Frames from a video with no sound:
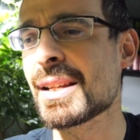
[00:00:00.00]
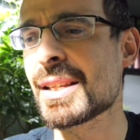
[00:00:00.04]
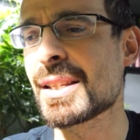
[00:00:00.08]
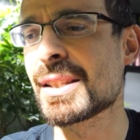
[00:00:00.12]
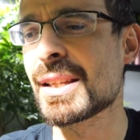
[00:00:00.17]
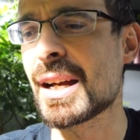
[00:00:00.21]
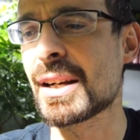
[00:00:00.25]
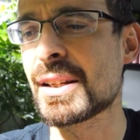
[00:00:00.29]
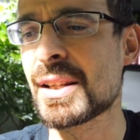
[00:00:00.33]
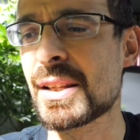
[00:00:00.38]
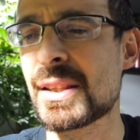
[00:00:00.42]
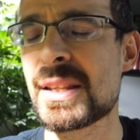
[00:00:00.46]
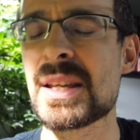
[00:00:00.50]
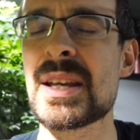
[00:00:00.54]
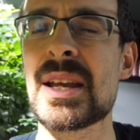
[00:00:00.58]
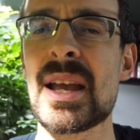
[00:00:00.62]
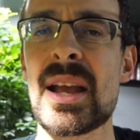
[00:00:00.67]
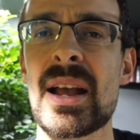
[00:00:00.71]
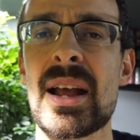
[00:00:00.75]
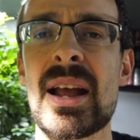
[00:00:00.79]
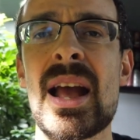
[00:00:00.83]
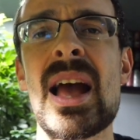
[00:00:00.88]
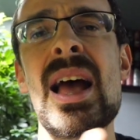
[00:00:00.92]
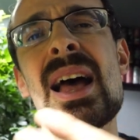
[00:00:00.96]
and started
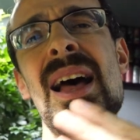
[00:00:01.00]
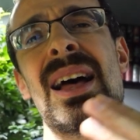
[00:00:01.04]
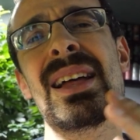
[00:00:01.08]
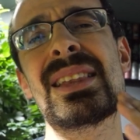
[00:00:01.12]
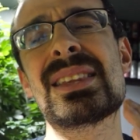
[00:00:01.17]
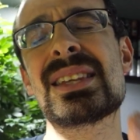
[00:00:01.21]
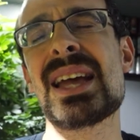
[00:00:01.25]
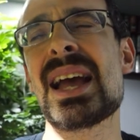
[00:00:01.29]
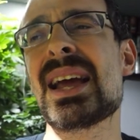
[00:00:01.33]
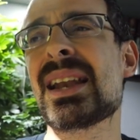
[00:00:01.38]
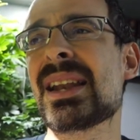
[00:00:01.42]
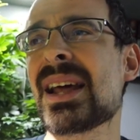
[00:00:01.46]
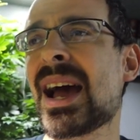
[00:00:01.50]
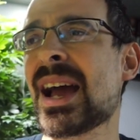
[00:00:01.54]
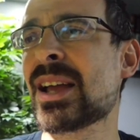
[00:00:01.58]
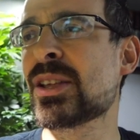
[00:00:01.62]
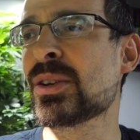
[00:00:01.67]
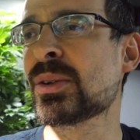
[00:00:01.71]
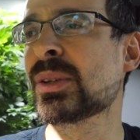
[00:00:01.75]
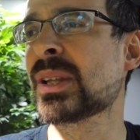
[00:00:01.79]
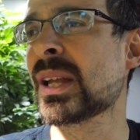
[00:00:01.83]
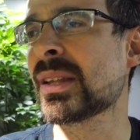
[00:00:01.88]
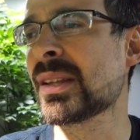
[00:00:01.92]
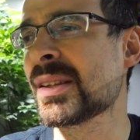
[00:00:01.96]
digging. Then I
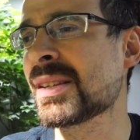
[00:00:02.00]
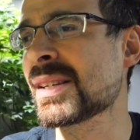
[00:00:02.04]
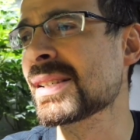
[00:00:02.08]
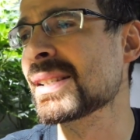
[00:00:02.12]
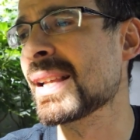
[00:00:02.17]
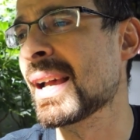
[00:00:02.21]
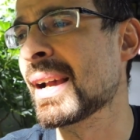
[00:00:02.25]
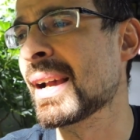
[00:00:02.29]
knew that it is